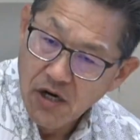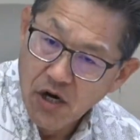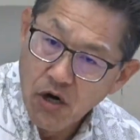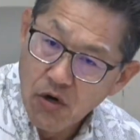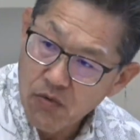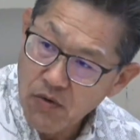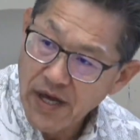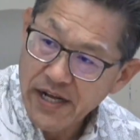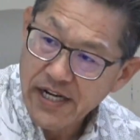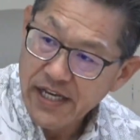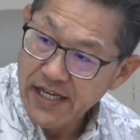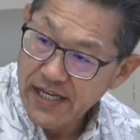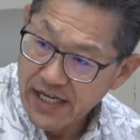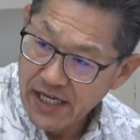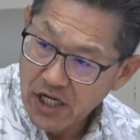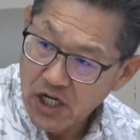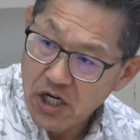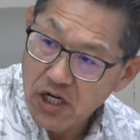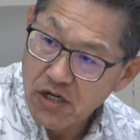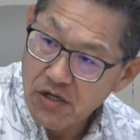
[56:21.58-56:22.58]
already
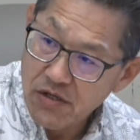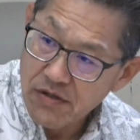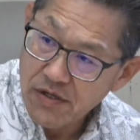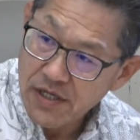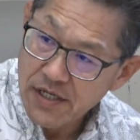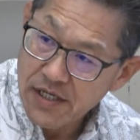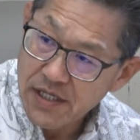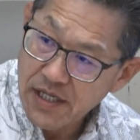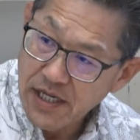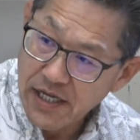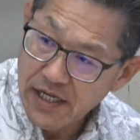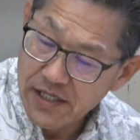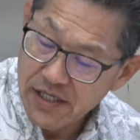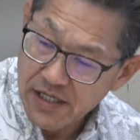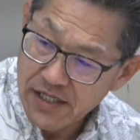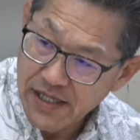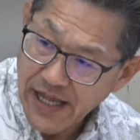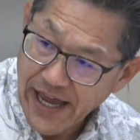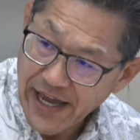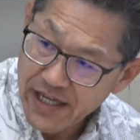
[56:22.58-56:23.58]
included in
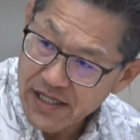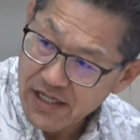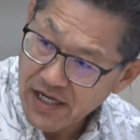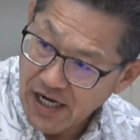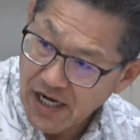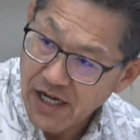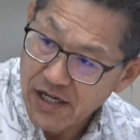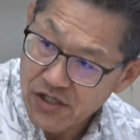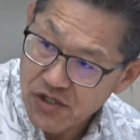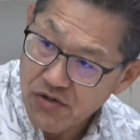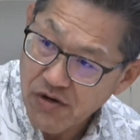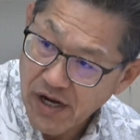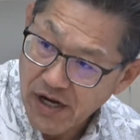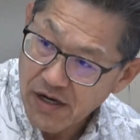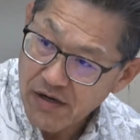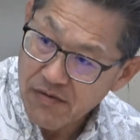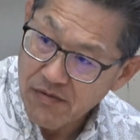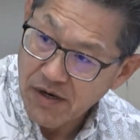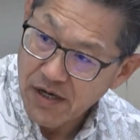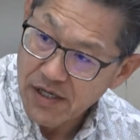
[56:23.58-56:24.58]
the NAN
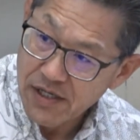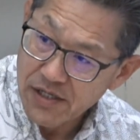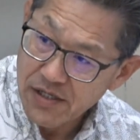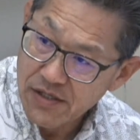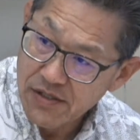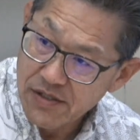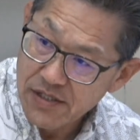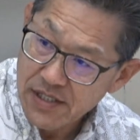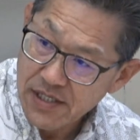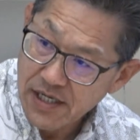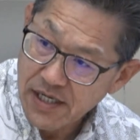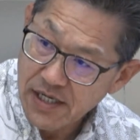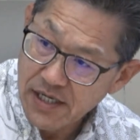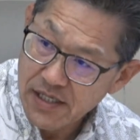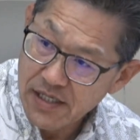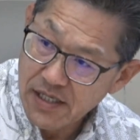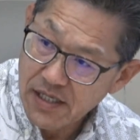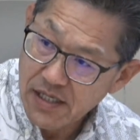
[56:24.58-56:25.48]
contract, right, you said?